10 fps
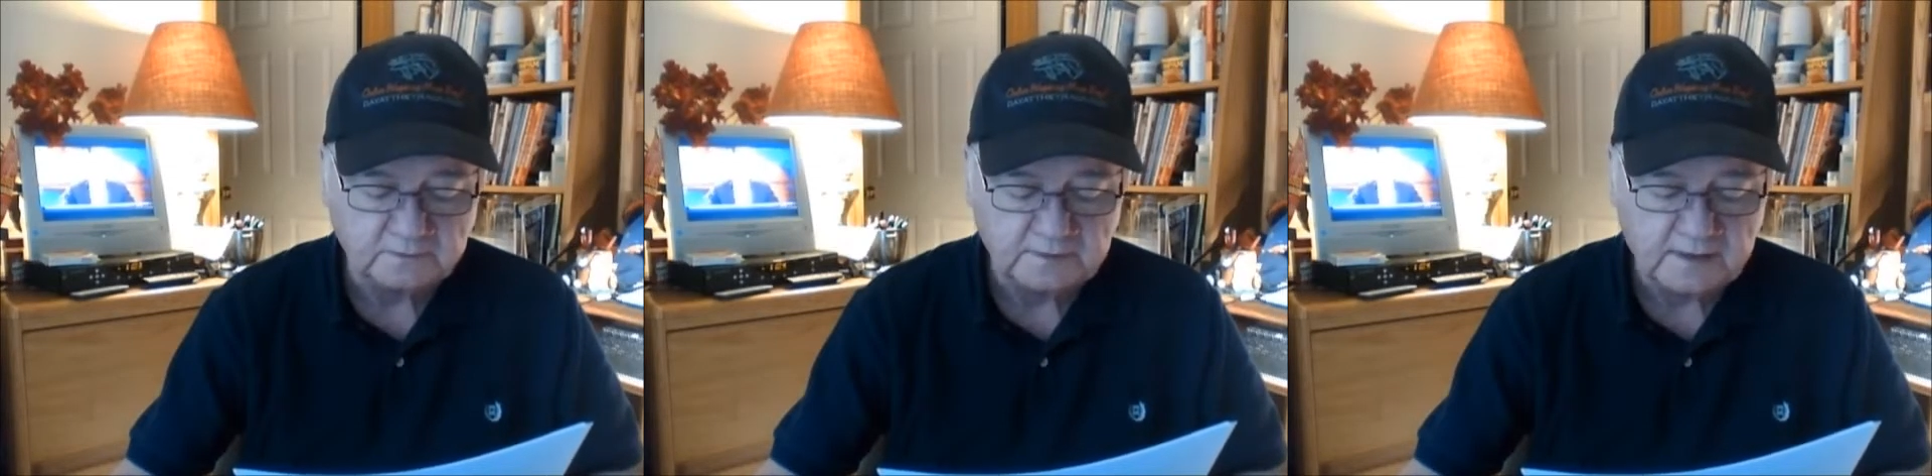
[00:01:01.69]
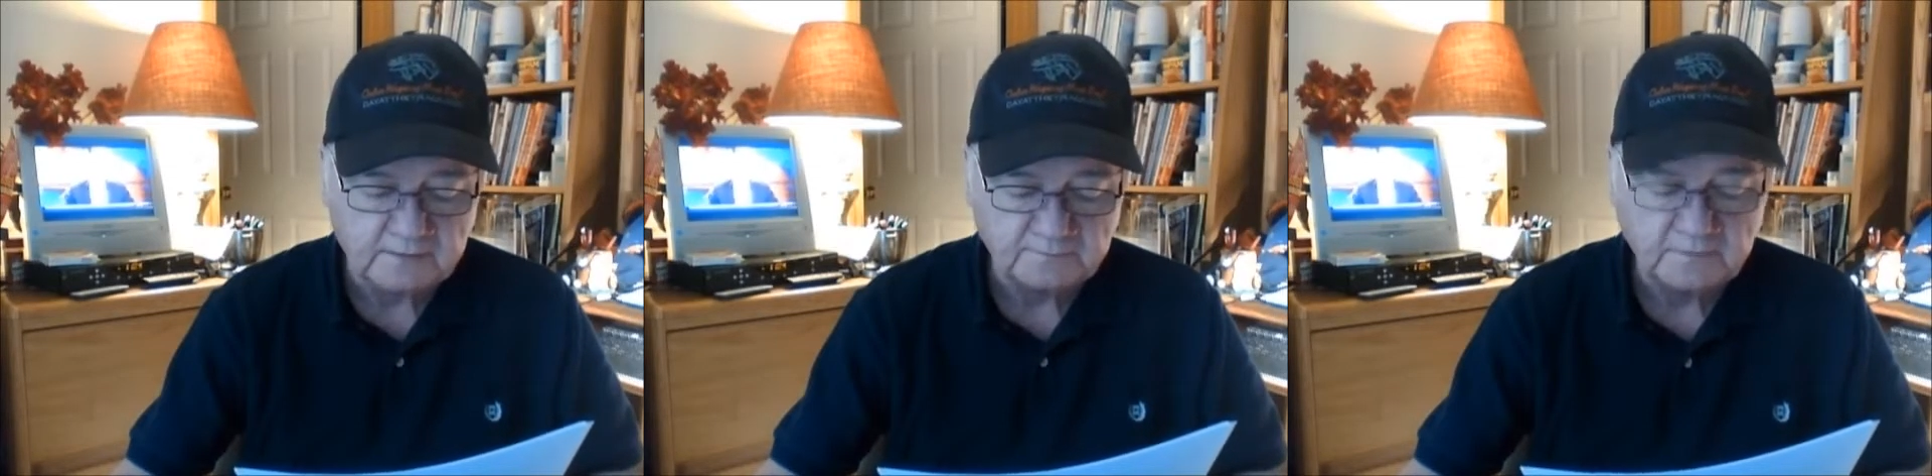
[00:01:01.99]

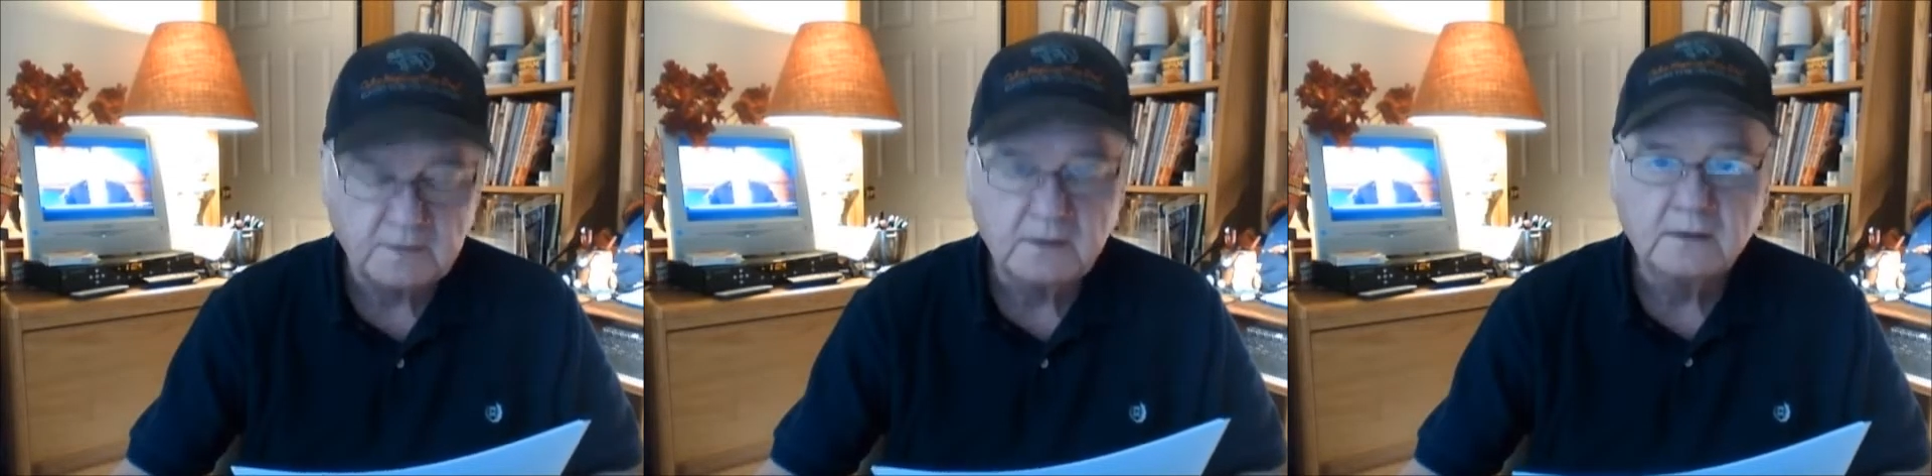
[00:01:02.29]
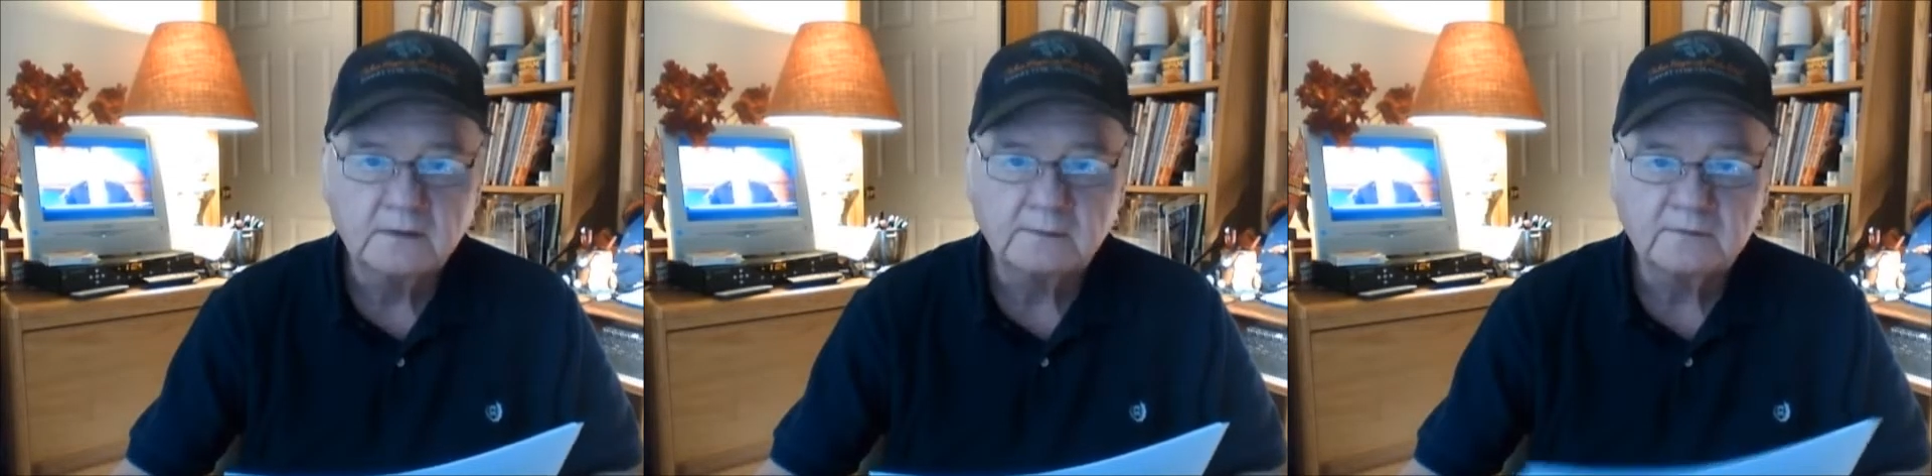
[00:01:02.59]
today.
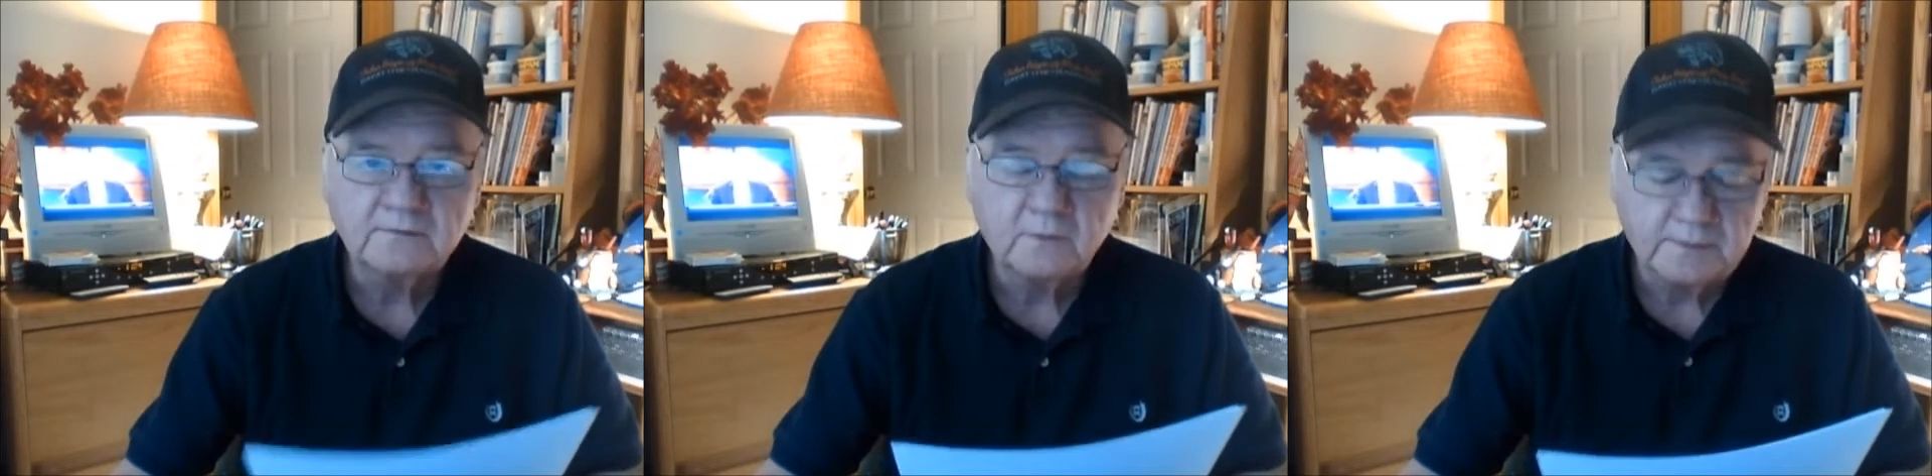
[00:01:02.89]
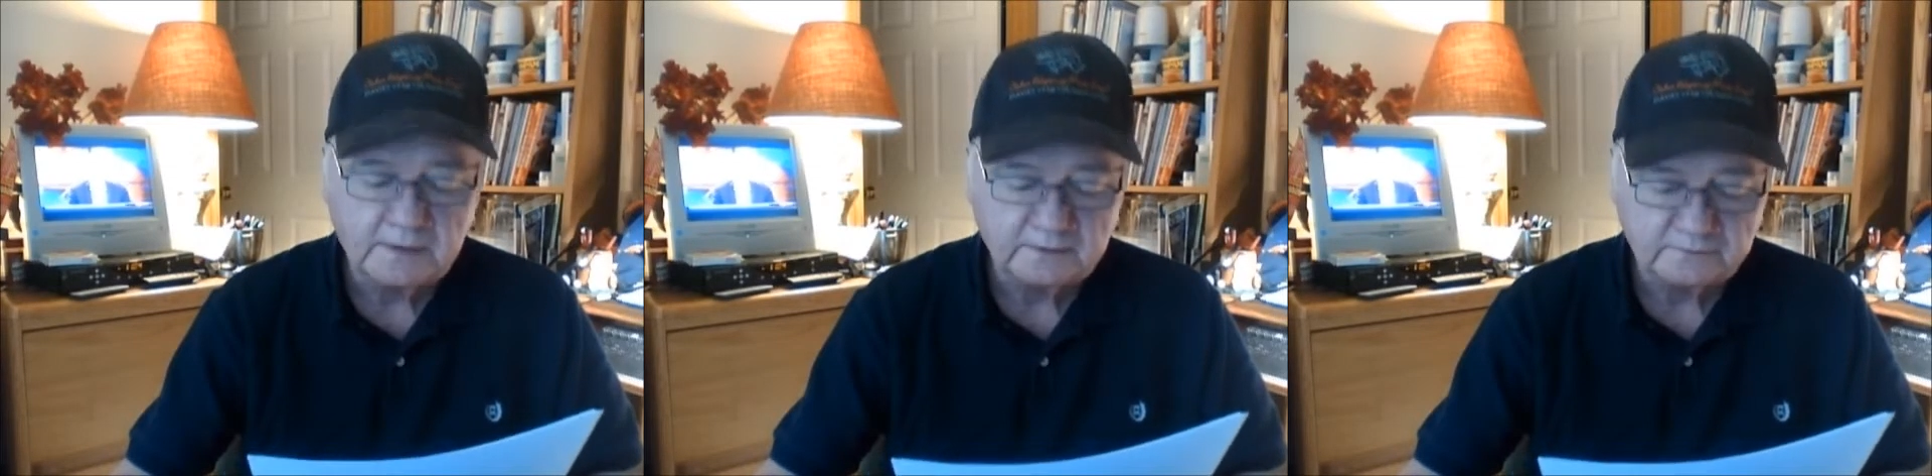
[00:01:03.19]
Number four,
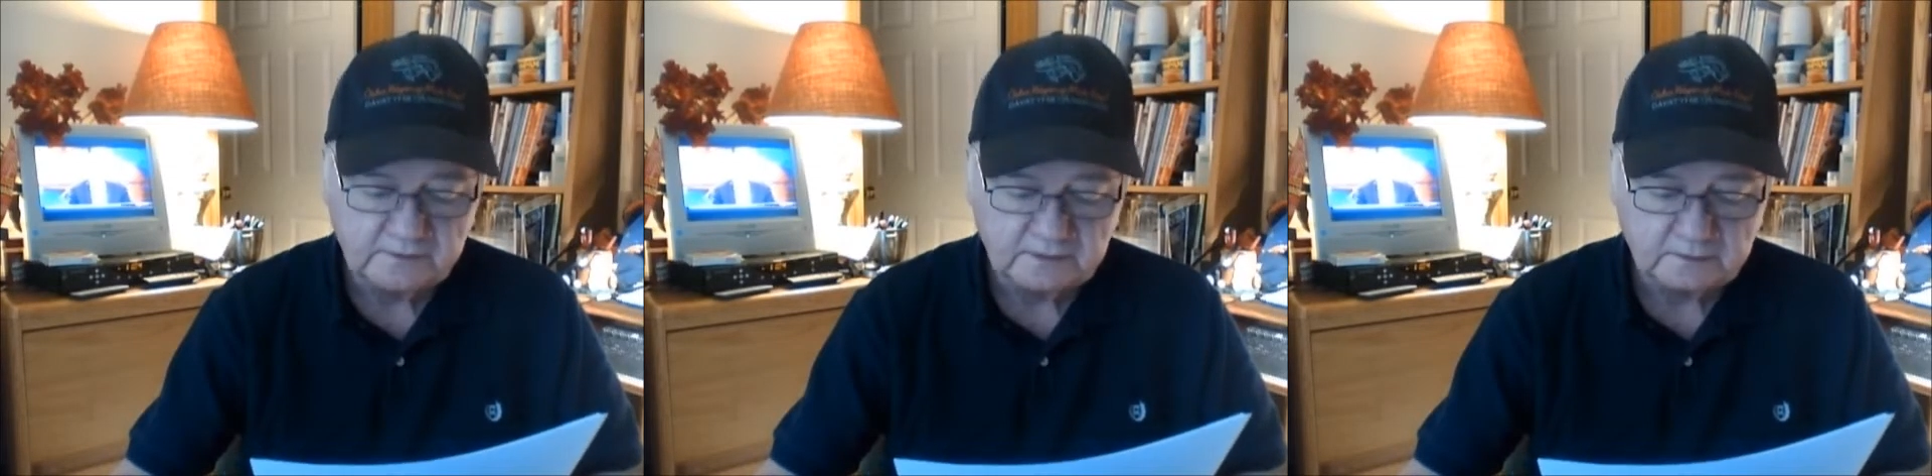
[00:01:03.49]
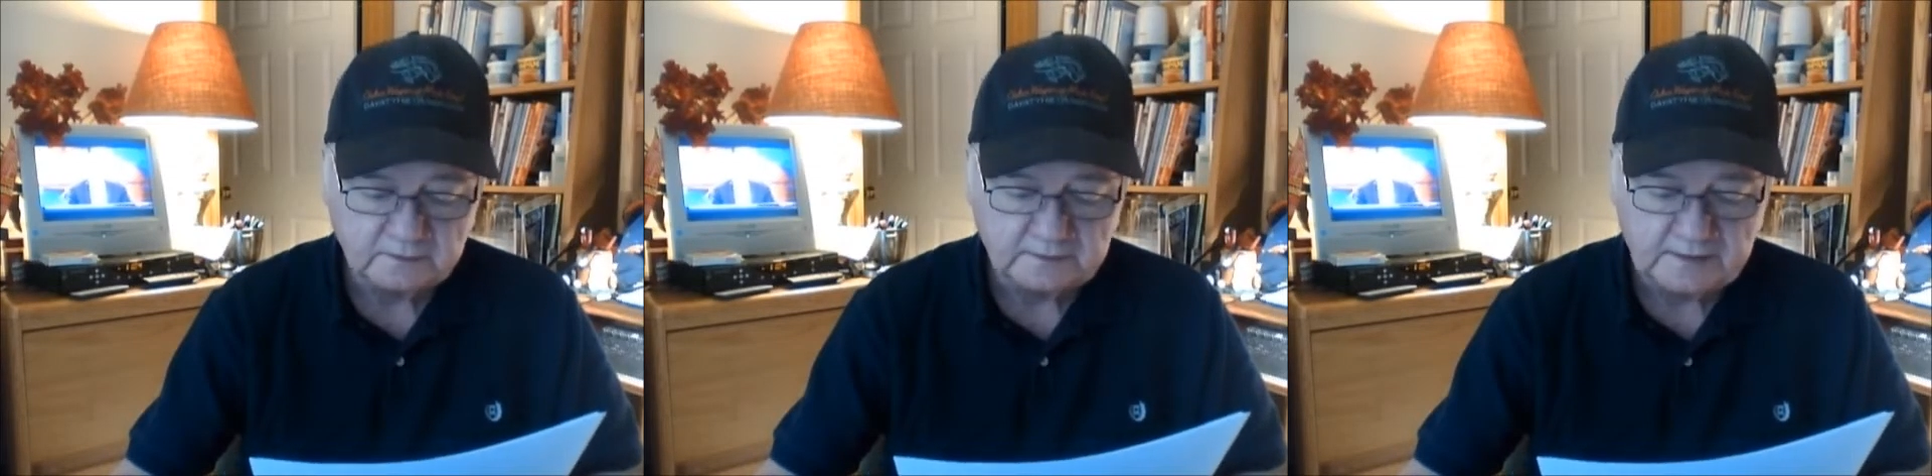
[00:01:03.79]
Bell's nickel, an